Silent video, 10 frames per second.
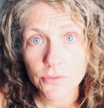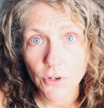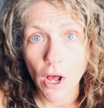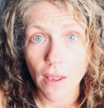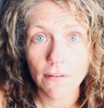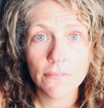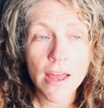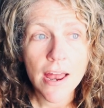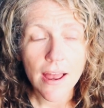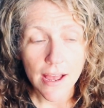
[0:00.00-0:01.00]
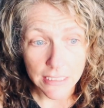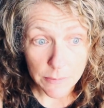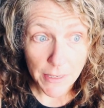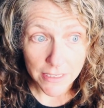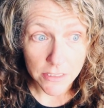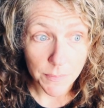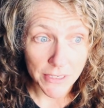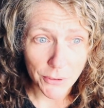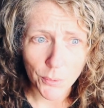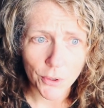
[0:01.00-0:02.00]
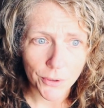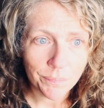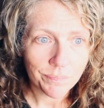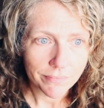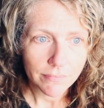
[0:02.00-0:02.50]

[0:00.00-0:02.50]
for Olive and Spell and Spindle were